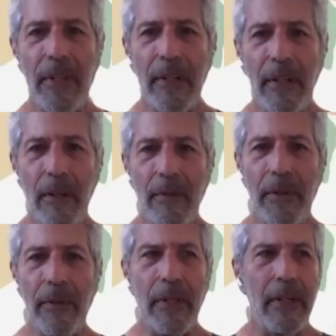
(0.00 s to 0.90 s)
to be
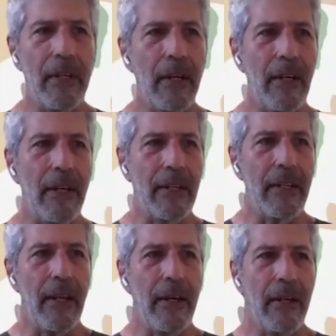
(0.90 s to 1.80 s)
interviewing a
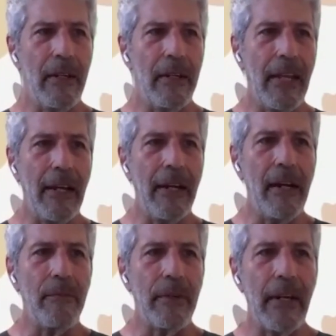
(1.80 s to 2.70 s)

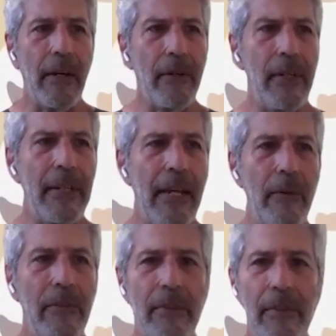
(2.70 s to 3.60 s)
candidate for County
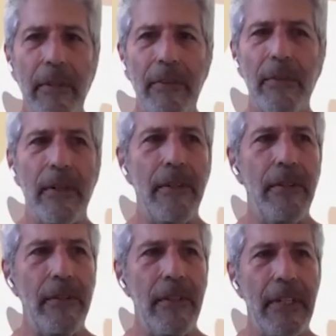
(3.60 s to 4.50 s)
Council District
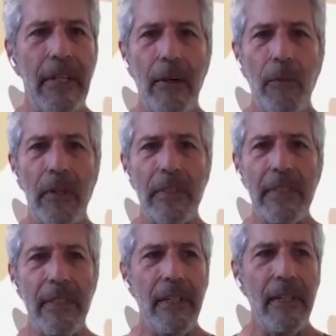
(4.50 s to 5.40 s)
2, TK
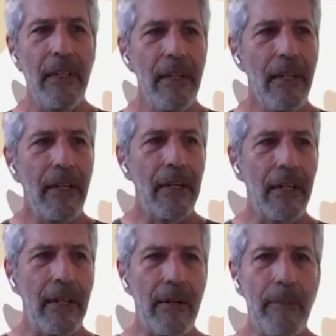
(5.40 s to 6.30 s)
Wehrsig.
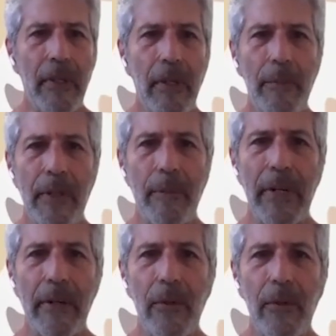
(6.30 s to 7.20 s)
A little bit
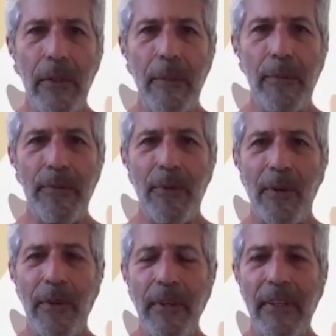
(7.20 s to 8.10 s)
about HULI
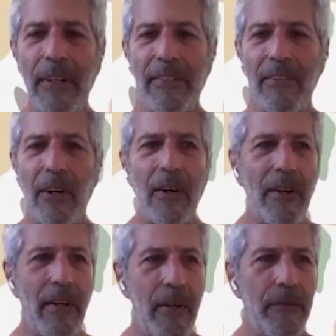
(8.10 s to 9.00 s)
before we start
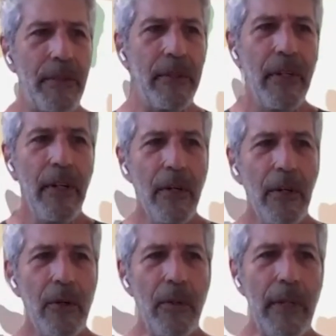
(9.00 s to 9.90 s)
our interview.
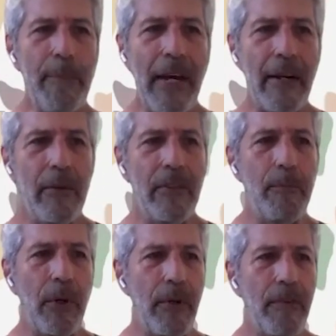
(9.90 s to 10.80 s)
HULI PAC
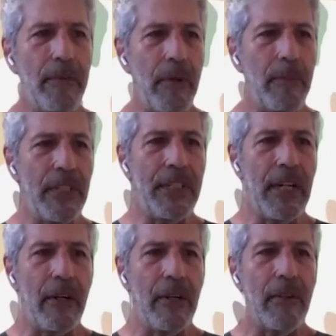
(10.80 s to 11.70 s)
was birthed from a
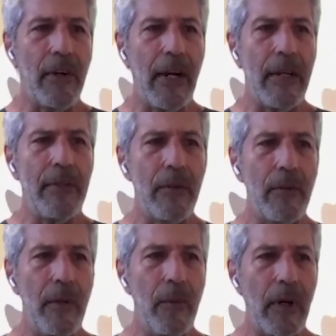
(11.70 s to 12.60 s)
shared drive to
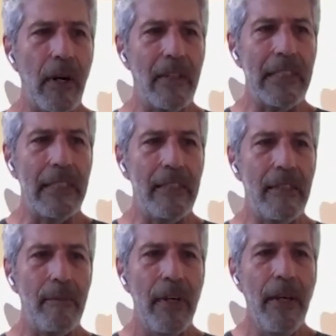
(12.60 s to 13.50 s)
rework our
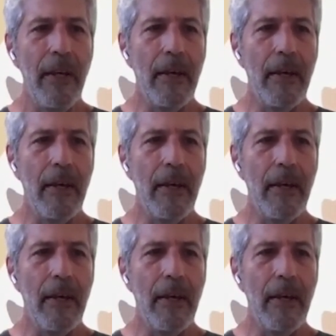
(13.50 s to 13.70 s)
system